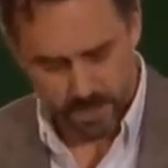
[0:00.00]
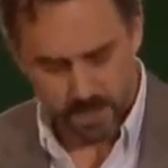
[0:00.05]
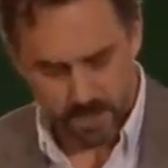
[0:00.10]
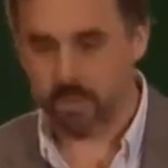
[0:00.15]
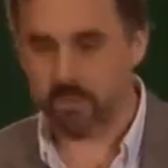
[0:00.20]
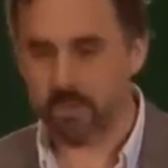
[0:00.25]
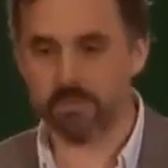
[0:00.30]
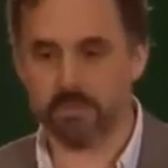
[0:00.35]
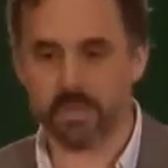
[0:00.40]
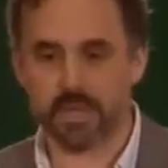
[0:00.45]

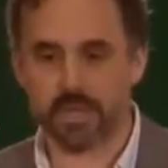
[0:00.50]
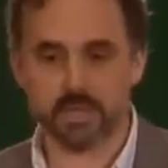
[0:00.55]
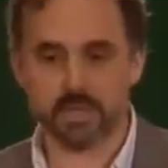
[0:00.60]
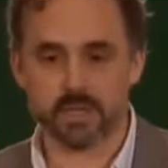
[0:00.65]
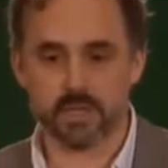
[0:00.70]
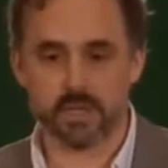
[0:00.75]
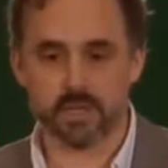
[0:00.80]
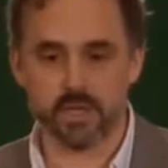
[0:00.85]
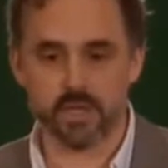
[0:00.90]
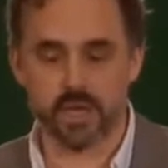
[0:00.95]
Human beings
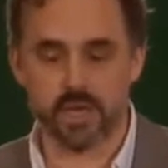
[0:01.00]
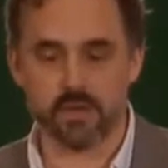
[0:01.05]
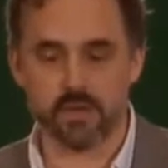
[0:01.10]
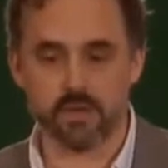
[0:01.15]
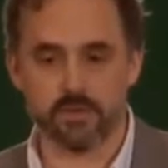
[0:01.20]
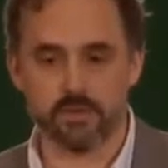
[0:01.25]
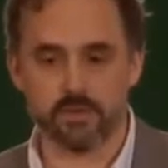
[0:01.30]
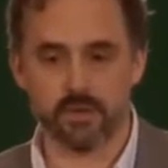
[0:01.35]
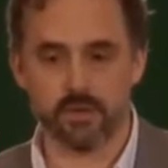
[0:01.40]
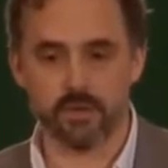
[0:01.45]
can change
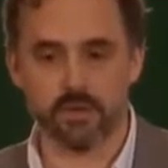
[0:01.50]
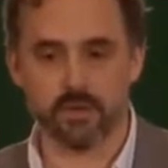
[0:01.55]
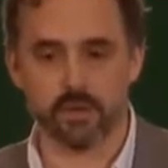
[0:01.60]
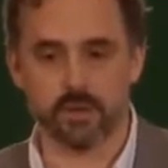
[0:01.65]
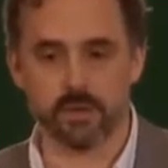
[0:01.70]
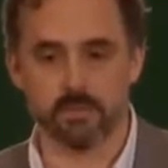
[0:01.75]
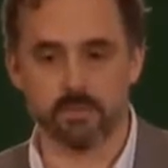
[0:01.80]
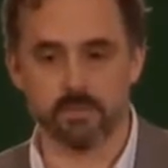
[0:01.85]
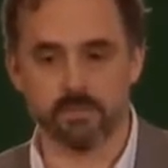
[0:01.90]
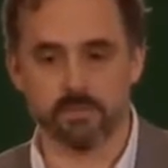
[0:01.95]
the future
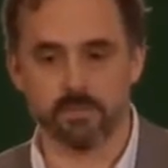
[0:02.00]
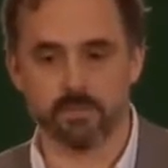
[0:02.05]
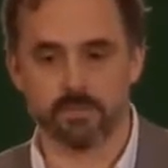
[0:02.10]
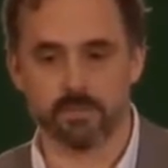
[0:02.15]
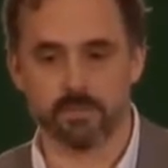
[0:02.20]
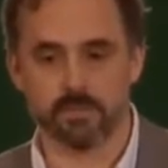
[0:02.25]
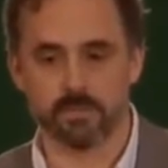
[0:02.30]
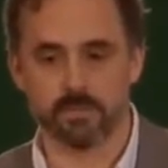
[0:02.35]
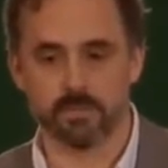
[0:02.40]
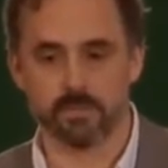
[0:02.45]

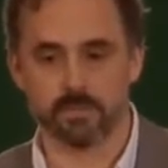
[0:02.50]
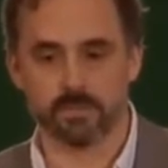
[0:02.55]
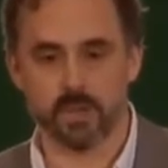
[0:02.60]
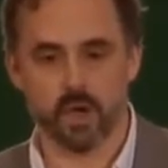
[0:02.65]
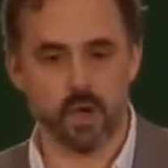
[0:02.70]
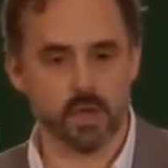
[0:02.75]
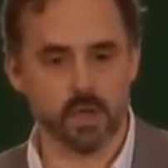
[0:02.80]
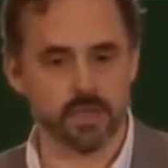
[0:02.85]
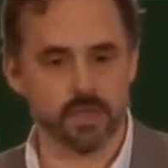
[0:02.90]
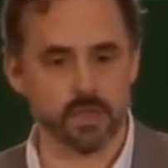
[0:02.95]

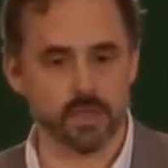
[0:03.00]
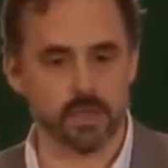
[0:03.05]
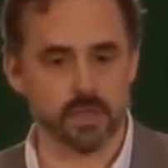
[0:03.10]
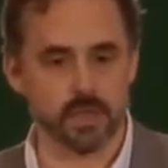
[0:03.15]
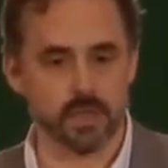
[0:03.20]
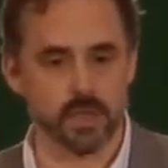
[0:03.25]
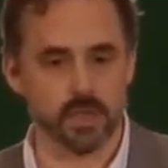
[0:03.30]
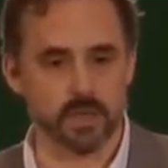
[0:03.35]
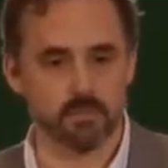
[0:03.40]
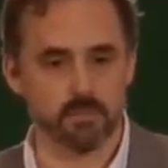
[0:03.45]
consciously.
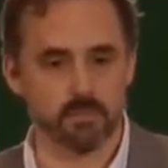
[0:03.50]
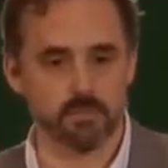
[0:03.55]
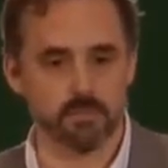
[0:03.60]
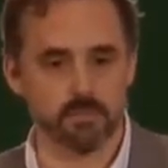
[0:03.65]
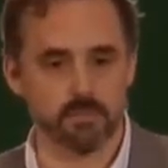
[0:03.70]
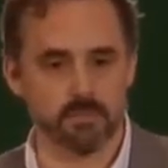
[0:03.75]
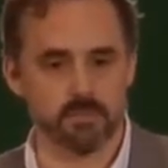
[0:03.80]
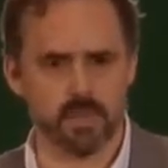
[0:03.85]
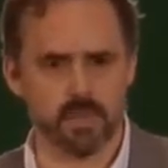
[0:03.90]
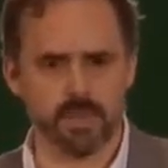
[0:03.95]

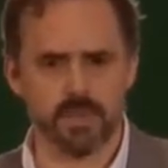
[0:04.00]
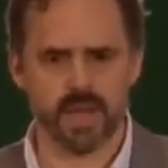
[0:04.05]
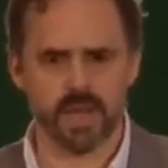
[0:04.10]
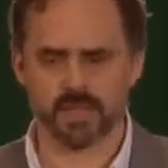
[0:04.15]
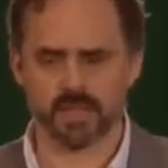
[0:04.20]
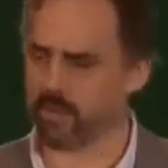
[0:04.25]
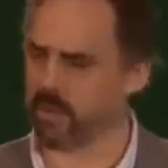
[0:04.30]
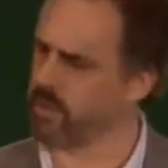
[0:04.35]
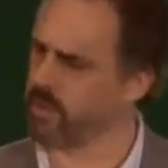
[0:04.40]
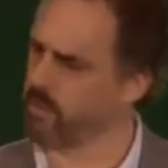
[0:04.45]
And that's
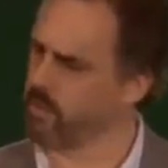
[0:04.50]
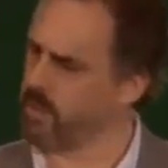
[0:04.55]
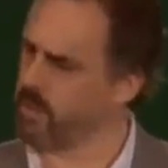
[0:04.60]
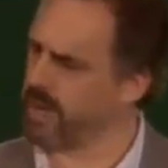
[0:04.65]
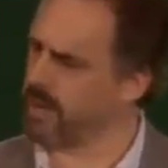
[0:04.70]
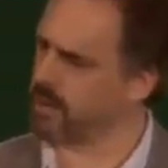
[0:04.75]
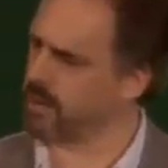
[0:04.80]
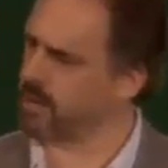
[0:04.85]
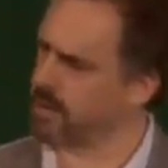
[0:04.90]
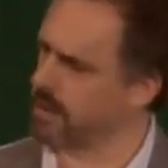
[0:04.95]
pretty
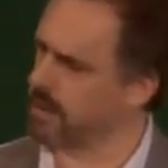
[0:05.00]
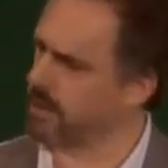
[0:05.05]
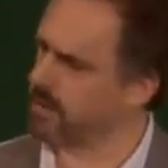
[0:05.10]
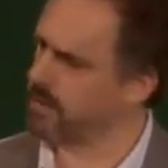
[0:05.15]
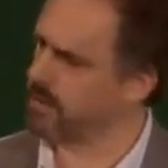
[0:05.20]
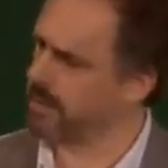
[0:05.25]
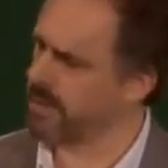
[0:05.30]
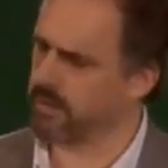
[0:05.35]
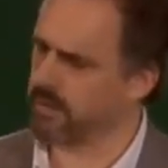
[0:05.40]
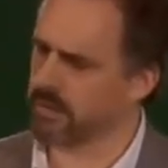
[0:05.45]
weird, you know? We
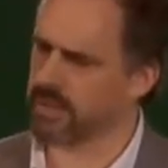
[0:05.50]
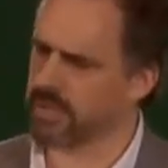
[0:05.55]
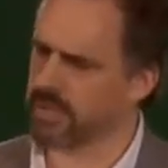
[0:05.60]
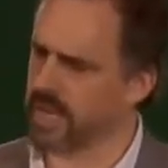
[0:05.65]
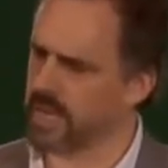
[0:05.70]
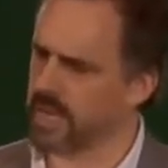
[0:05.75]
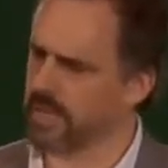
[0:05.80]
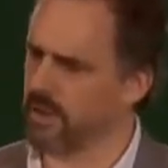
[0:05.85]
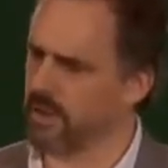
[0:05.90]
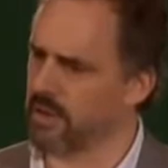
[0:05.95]
don't
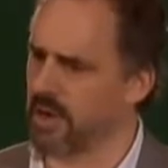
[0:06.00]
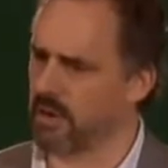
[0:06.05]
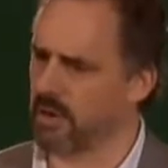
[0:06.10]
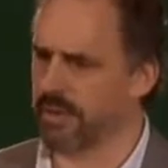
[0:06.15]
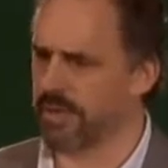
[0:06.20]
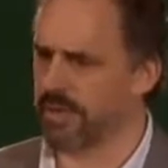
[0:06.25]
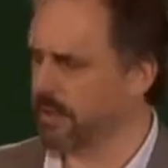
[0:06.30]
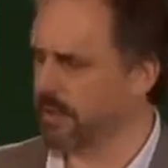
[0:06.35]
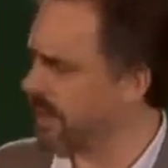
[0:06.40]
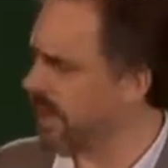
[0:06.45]
exactly know how we
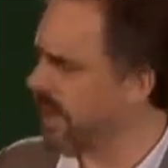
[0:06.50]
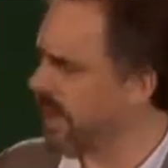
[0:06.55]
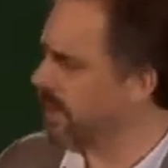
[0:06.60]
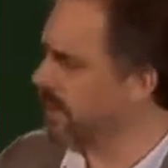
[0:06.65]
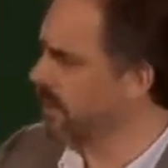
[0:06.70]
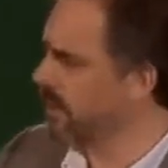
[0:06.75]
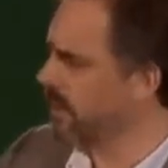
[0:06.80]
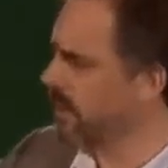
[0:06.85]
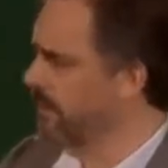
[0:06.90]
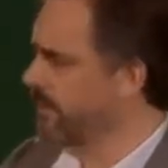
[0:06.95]
do that. You
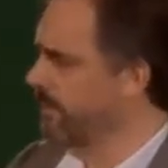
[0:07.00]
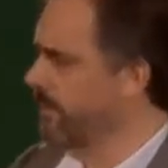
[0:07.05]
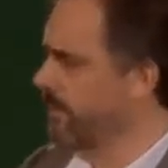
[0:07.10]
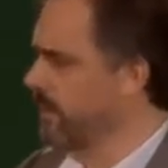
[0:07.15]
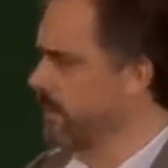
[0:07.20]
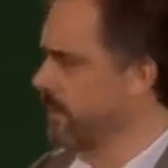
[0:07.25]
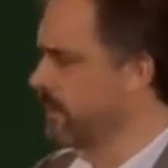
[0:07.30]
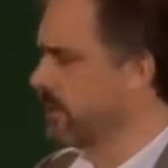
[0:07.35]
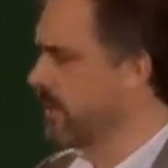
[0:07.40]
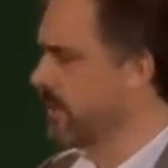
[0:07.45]
look at the
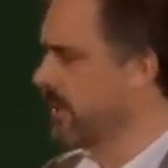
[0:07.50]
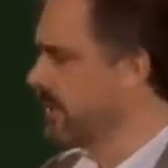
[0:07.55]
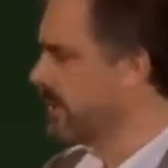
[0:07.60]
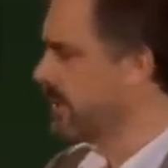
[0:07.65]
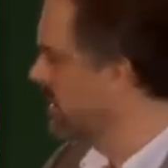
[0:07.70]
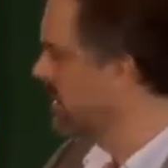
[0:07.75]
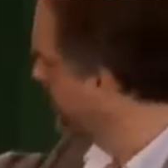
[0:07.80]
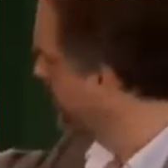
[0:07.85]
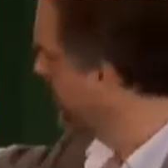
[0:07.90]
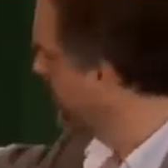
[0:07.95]
future and there's
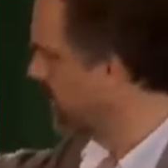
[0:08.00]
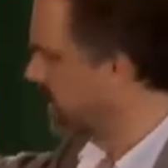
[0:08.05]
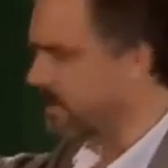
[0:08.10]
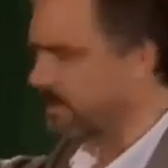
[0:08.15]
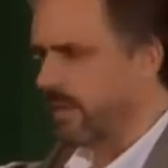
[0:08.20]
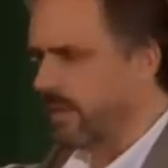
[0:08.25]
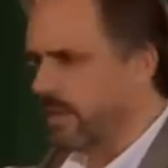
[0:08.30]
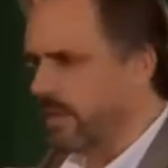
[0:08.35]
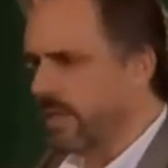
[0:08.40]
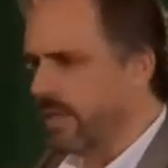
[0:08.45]
some
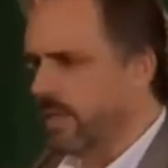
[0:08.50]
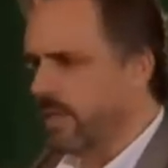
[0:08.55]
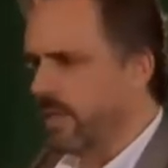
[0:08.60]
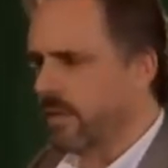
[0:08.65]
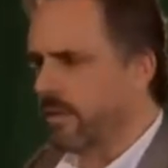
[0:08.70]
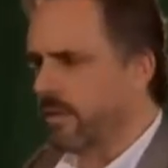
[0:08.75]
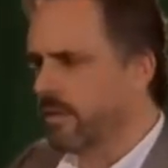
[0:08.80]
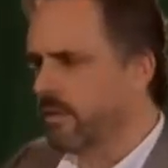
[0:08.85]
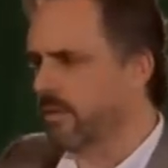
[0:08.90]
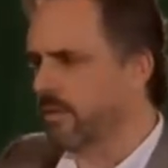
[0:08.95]
possibility here
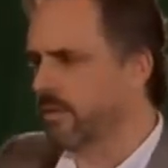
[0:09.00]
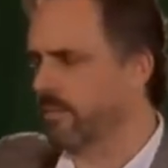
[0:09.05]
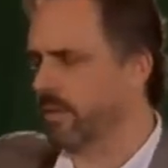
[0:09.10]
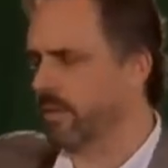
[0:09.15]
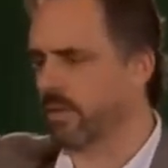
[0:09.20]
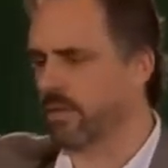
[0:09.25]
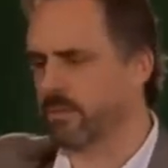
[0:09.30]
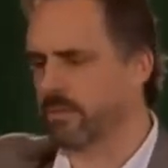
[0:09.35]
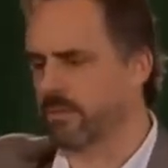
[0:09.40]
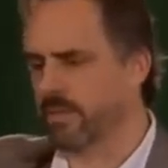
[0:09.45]
and there's some
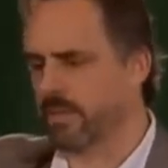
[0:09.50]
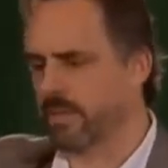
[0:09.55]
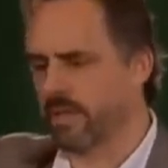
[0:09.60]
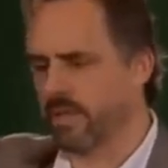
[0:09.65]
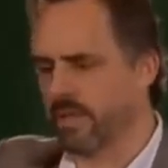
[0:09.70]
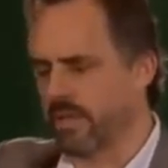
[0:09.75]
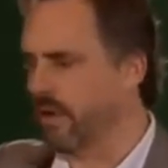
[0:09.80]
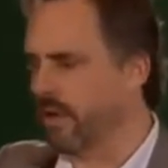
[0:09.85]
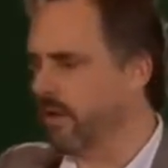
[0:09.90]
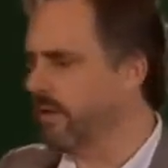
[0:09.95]
possibility
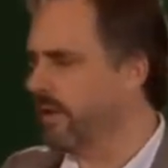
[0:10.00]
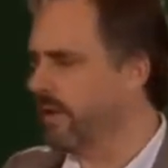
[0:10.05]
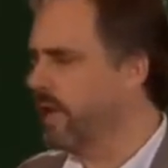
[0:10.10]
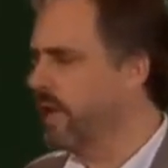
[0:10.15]
there, and